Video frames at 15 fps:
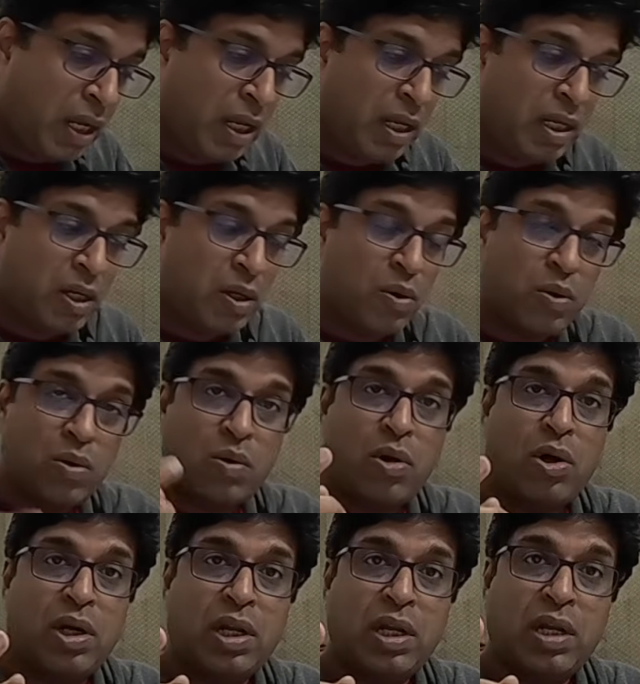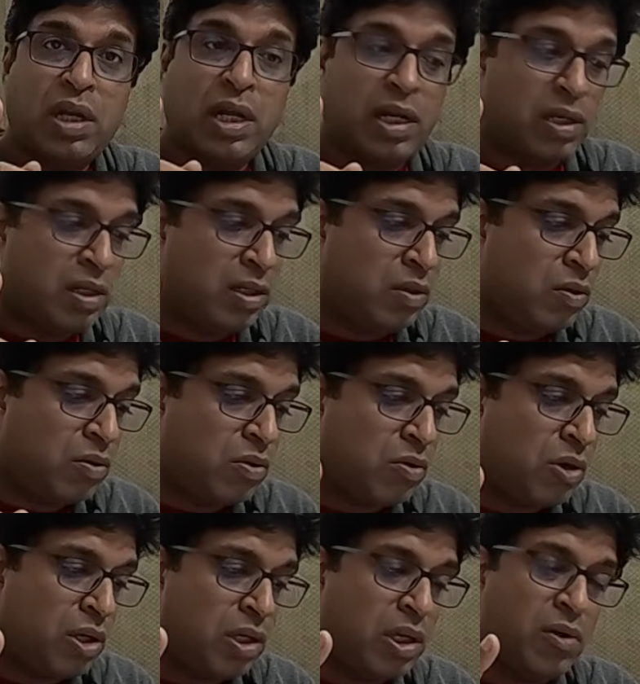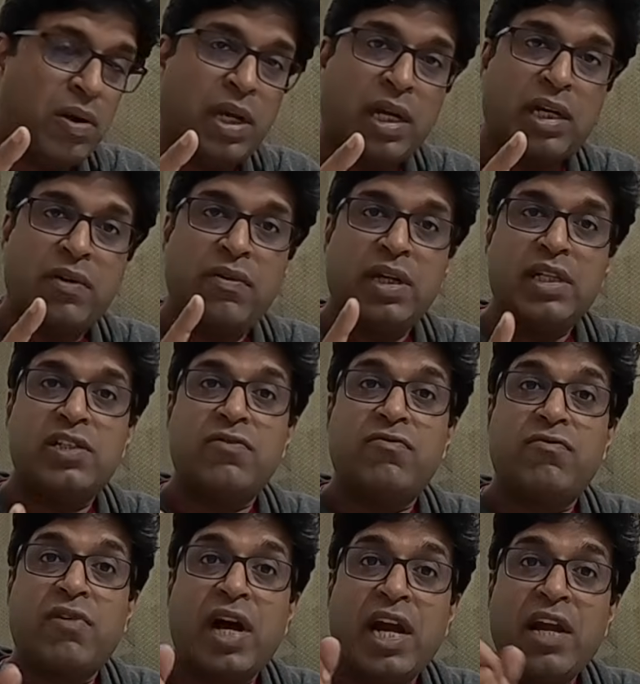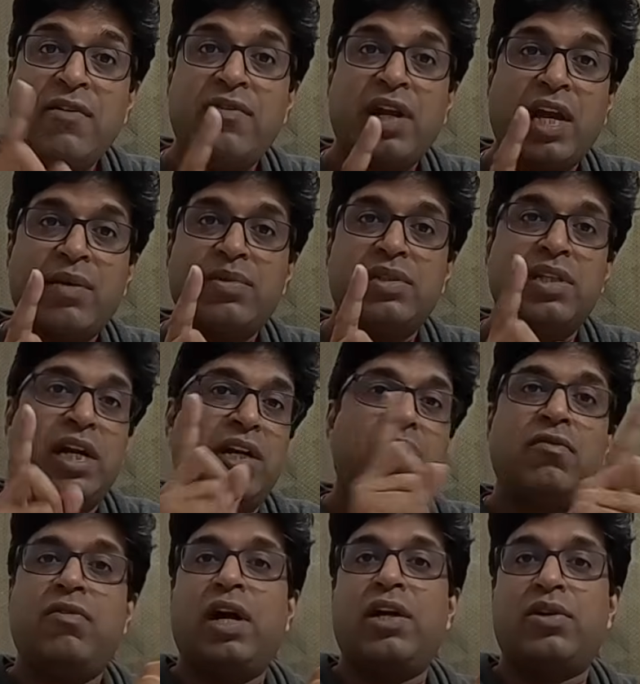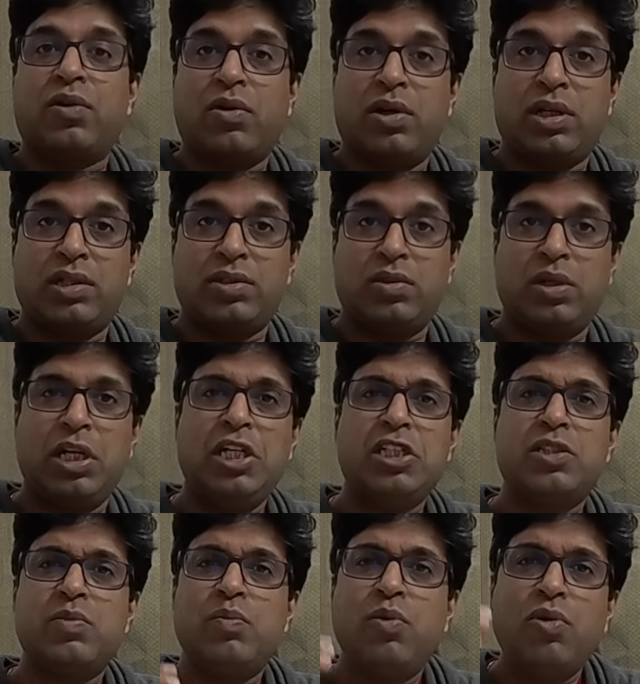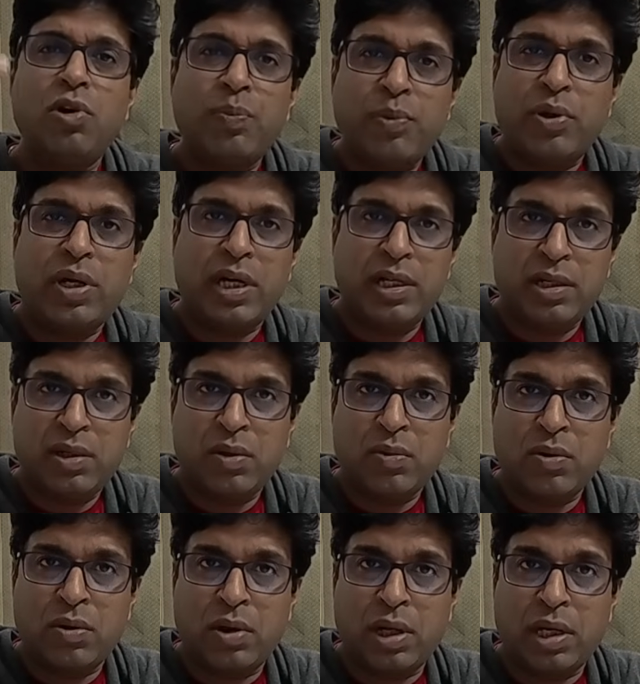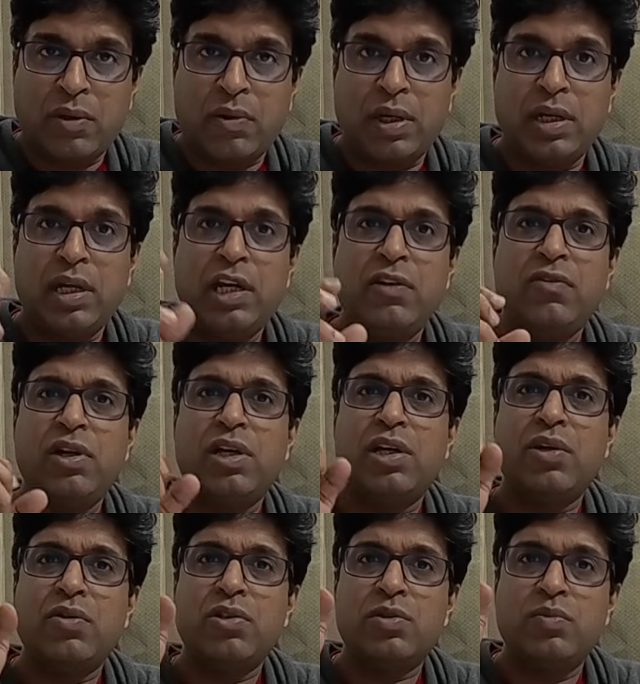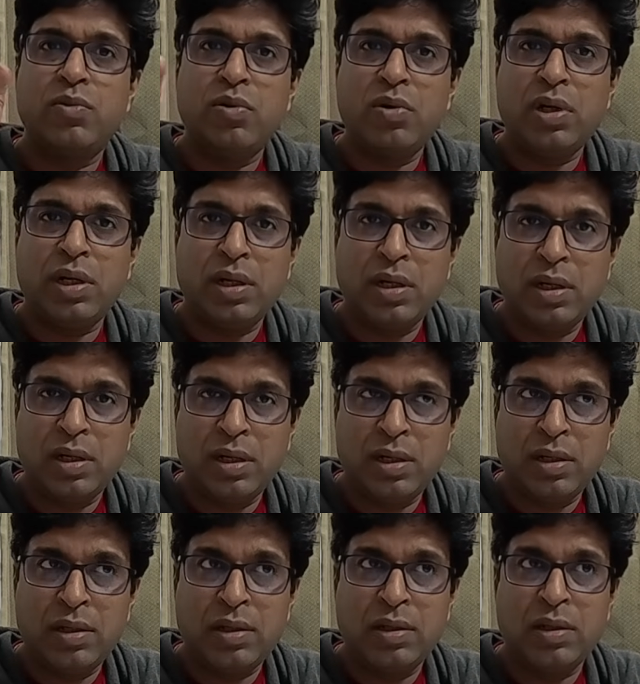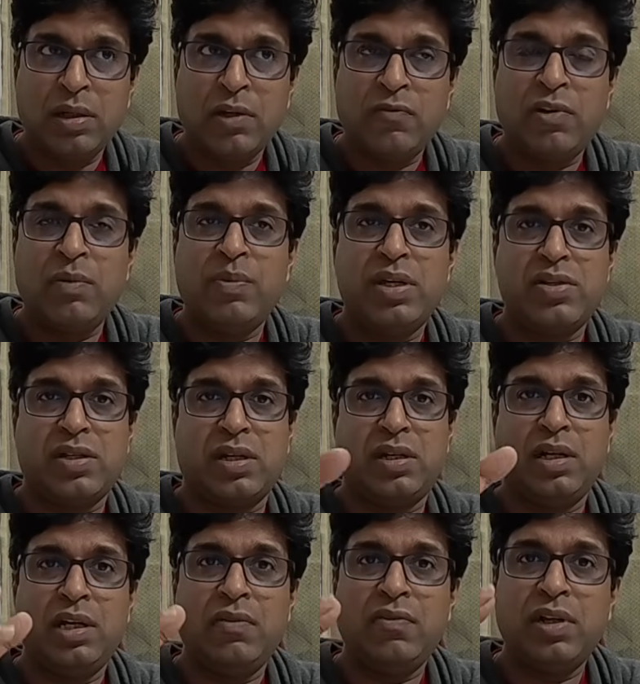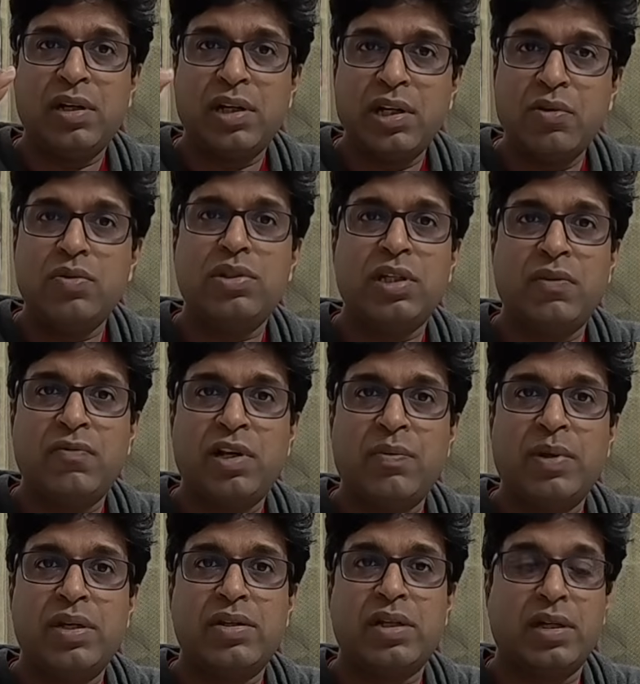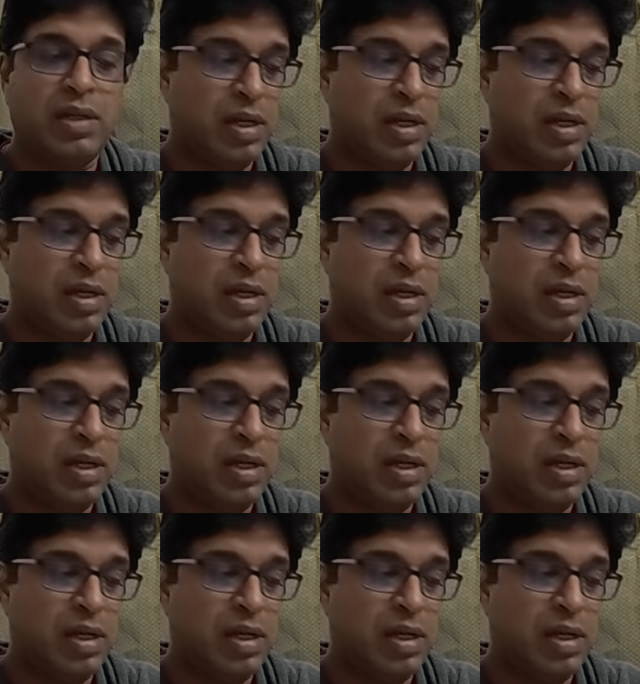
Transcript: glucocorticoid activity is 5 times that of hydrocortisone. It's more potent glucocorticoid. It will reduce more inflammation. It will reduce inflammation.